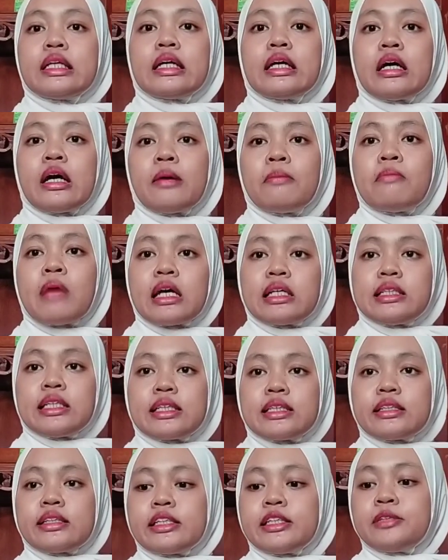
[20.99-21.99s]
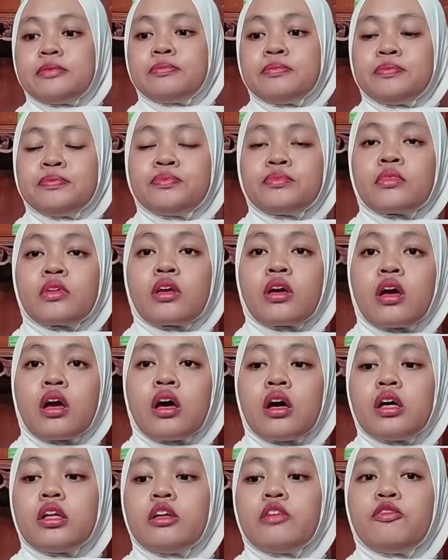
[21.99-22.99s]
the basic term.
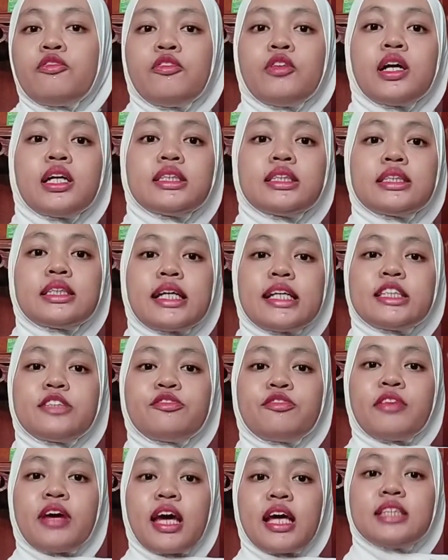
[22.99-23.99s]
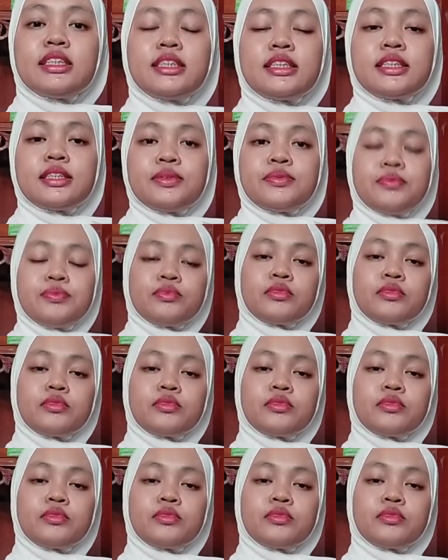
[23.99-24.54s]
The first is face.